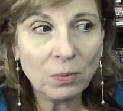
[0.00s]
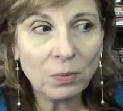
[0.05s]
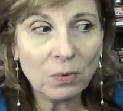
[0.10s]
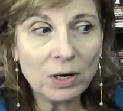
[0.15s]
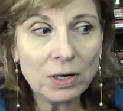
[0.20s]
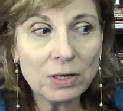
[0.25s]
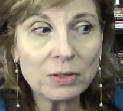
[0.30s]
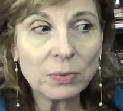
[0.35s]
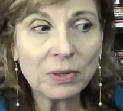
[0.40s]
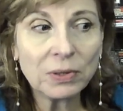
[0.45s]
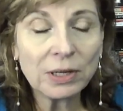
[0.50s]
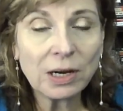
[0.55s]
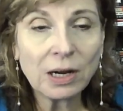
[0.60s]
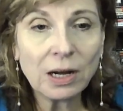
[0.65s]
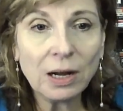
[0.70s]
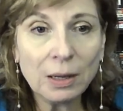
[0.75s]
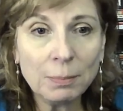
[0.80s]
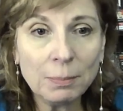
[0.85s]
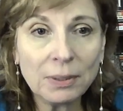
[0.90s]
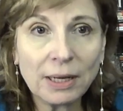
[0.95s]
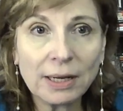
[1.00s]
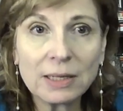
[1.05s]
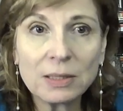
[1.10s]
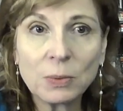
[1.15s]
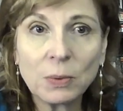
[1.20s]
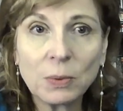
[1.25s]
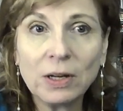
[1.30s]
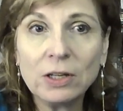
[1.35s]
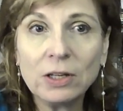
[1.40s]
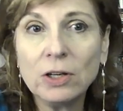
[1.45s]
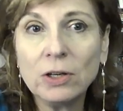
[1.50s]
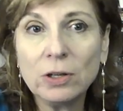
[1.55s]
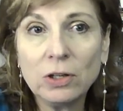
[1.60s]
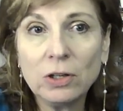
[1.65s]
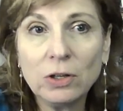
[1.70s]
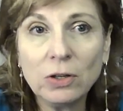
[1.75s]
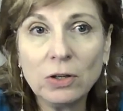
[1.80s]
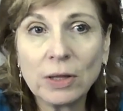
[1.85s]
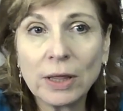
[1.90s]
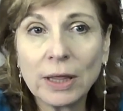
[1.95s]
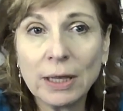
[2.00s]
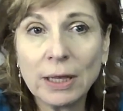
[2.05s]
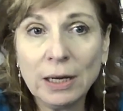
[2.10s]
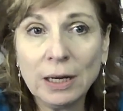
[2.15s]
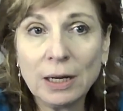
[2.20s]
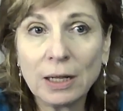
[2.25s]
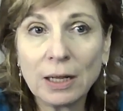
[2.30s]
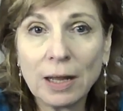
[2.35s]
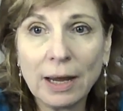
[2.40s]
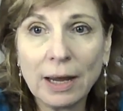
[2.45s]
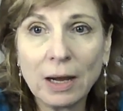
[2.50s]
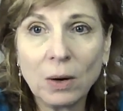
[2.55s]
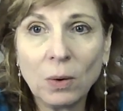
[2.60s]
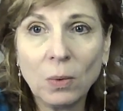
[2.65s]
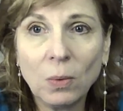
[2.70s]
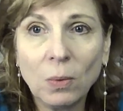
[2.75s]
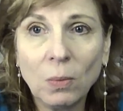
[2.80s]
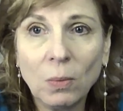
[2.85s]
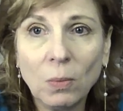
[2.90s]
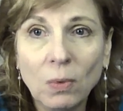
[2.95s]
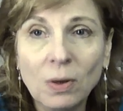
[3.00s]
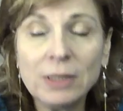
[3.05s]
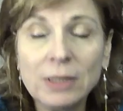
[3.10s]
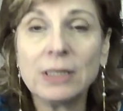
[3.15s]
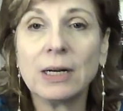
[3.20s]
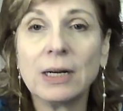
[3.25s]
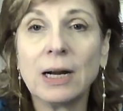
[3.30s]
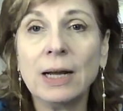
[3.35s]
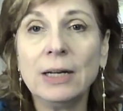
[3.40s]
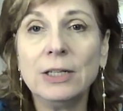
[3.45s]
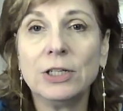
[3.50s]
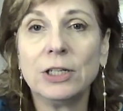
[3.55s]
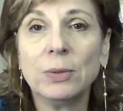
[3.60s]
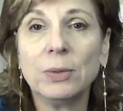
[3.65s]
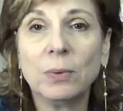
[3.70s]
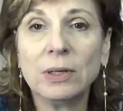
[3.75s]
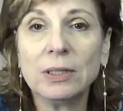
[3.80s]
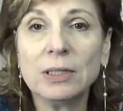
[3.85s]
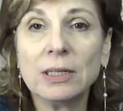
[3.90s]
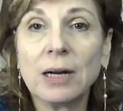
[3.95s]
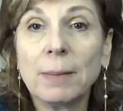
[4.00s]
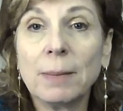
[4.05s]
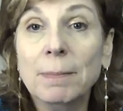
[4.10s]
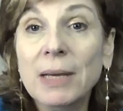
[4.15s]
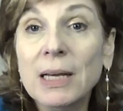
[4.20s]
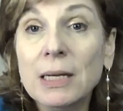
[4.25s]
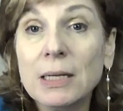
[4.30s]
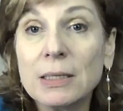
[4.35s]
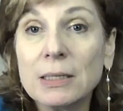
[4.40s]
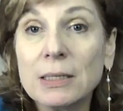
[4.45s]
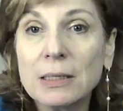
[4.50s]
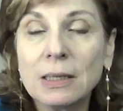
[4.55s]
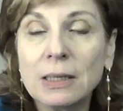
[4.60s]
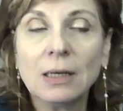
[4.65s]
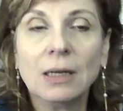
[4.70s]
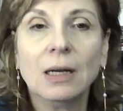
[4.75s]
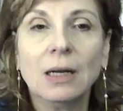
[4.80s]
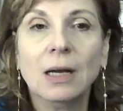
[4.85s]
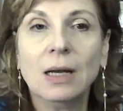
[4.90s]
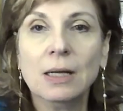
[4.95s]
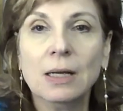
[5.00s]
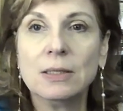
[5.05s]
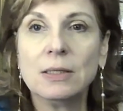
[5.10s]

Whereas with the complex one, you'll think like, what did I do? What did I miss?